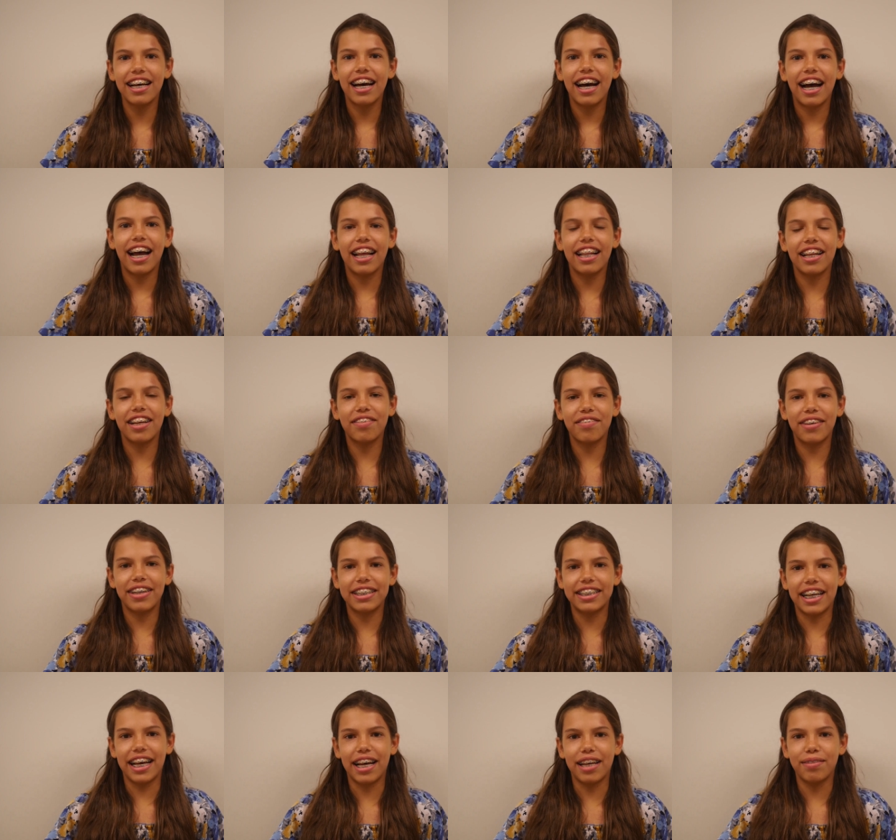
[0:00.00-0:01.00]
I love my
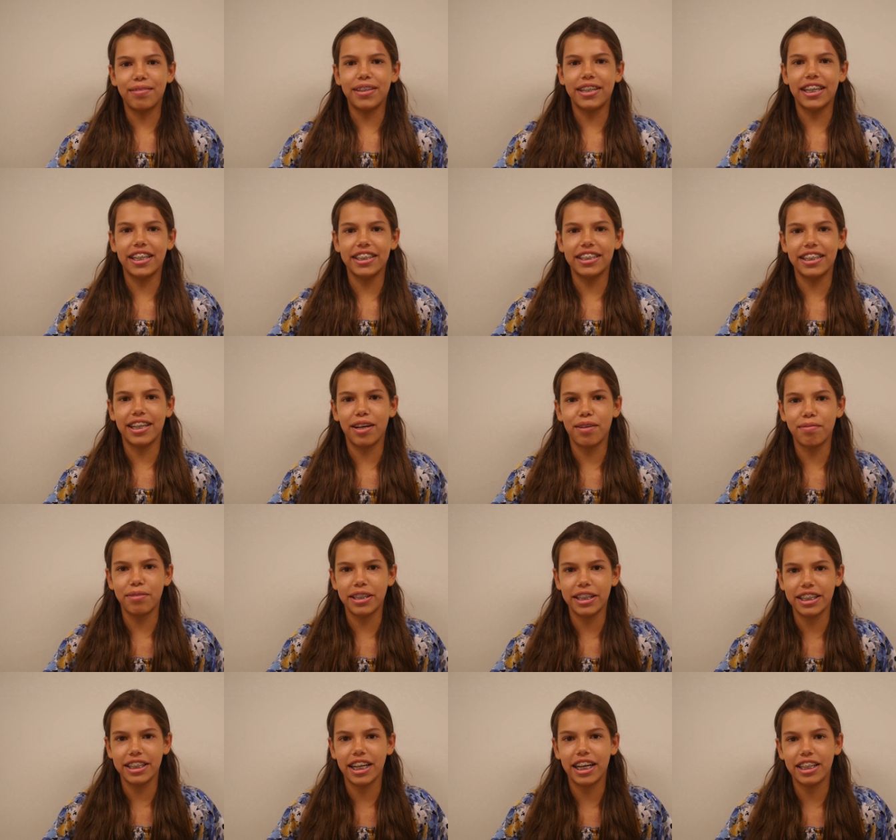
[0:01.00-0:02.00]
dad because he helped
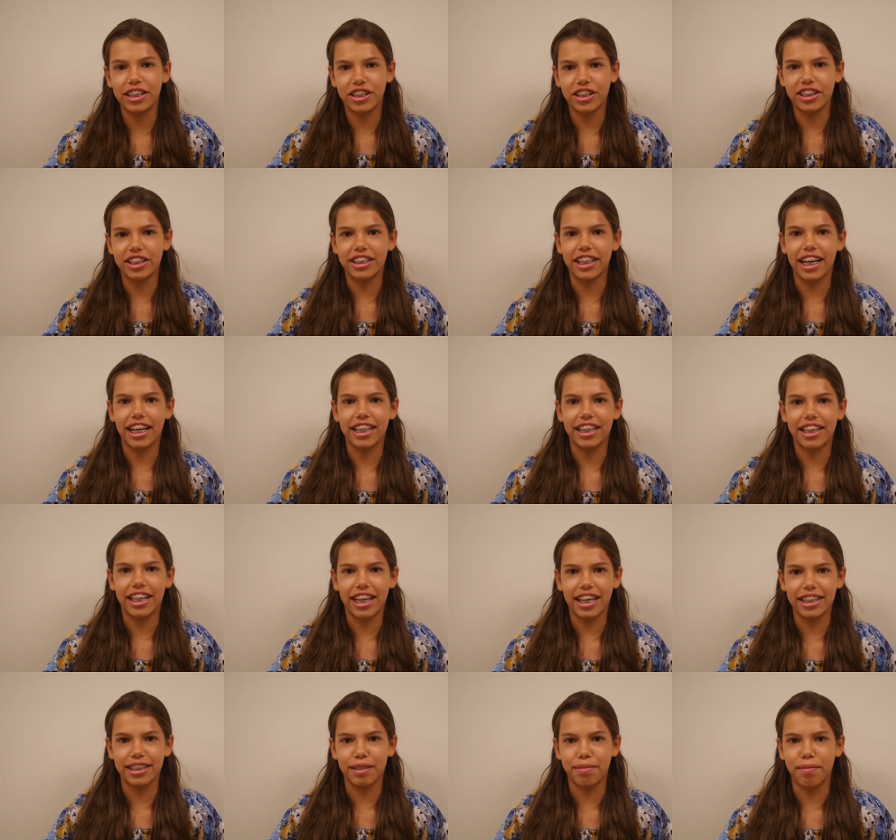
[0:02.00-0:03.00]
me understand
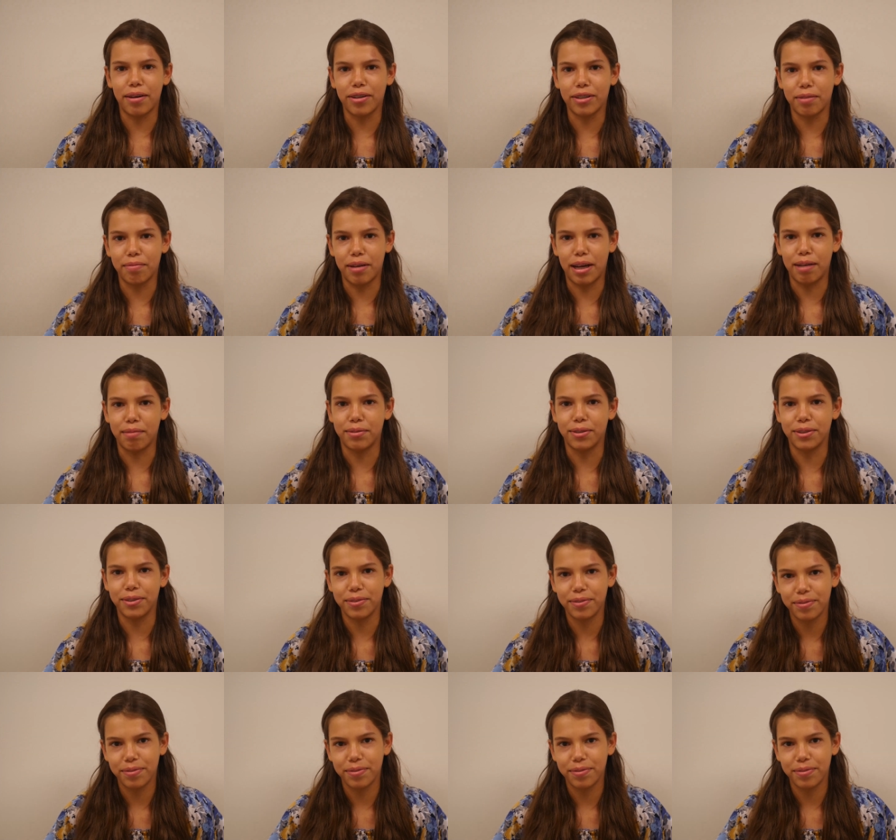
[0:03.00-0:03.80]
things about the Bible.